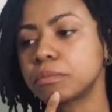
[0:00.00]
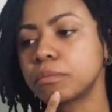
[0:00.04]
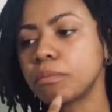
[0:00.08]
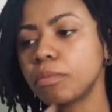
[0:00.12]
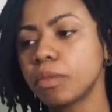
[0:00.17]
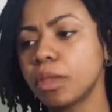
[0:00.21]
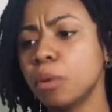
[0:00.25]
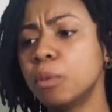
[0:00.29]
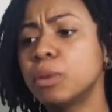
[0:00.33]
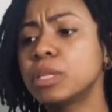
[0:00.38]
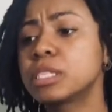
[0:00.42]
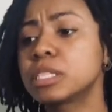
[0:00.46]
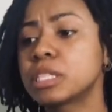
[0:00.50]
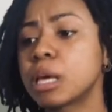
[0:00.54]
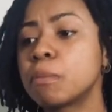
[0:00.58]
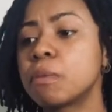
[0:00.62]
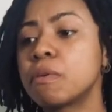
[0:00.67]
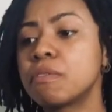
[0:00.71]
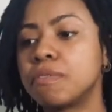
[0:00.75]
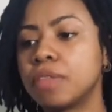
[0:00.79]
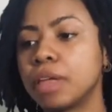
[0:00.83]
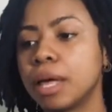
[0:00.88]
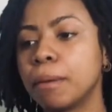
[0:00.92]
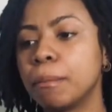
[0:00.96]
with some
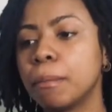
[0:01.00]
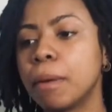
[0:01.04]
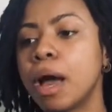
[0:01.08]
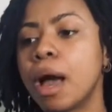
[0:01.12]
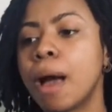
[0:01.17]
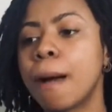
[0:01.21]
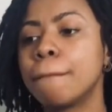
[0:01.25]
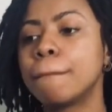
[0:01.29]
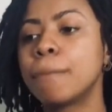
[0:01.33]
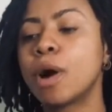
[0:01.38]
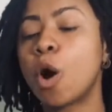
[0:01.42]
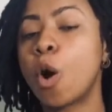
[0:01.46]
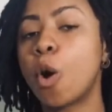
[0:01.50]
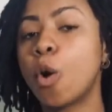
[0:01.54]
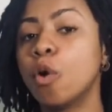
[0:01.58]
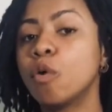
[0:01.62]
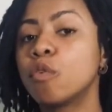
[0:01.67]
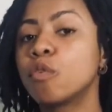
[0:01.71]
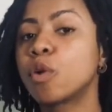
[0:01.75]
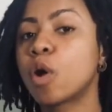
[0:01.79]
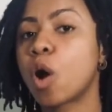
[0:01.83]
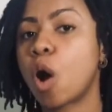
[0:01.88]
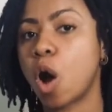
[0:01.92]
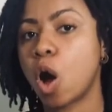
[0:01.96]
of them, but
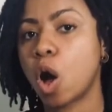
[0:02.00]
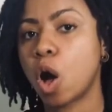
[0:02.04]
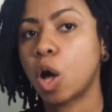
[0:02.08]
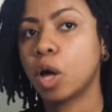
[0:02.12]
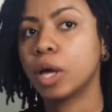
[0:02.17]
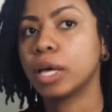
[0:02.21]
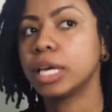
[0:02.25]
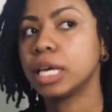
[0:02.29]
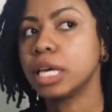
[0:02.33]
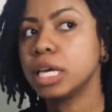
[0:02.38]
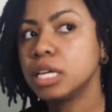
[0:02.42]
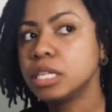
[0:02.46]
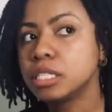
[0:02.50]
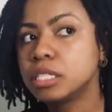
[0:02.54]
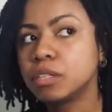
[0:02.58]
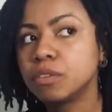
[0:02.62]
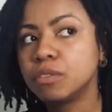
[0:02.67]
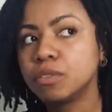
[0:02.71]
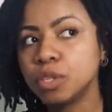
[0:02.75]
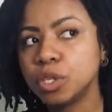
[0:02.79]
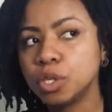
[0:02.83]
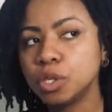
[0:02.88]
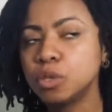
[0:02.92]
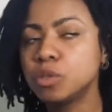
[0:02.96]
overall, ease
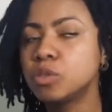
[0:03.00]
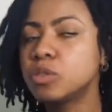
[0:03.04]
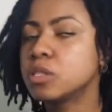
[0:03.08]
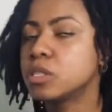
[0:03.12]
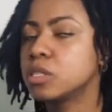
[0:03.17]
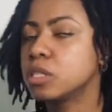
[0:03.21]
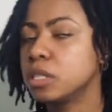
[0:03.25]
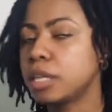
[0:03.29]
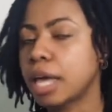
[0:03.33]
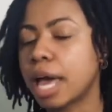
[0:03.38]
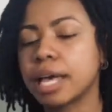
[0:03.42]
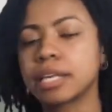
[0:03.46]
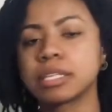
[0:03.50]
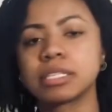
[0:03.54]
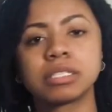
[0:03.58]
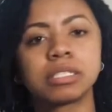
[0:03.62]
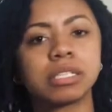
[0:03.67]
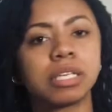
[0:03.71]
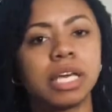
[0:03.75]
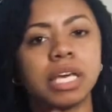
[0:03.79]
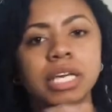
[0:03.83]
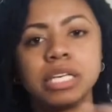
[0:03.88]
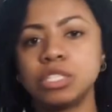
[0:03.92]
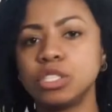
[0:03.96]
of use, yes,
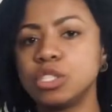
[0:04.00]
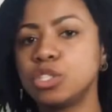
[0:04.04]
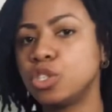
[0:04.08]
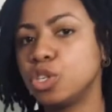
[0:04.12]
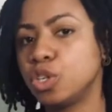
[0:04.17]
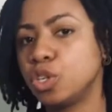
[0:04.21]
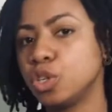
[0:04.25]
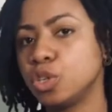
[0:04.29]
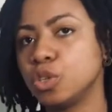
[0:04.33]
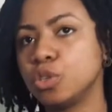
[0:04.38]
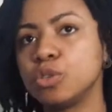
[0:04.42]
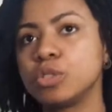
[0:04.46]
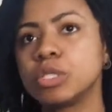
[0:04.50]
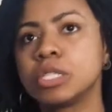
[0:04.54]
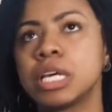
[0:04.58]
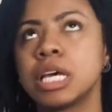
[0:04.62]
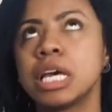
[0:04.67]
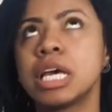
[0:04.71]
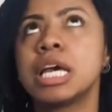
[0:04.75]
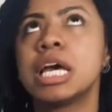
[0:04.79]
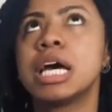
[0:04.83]
easy to use.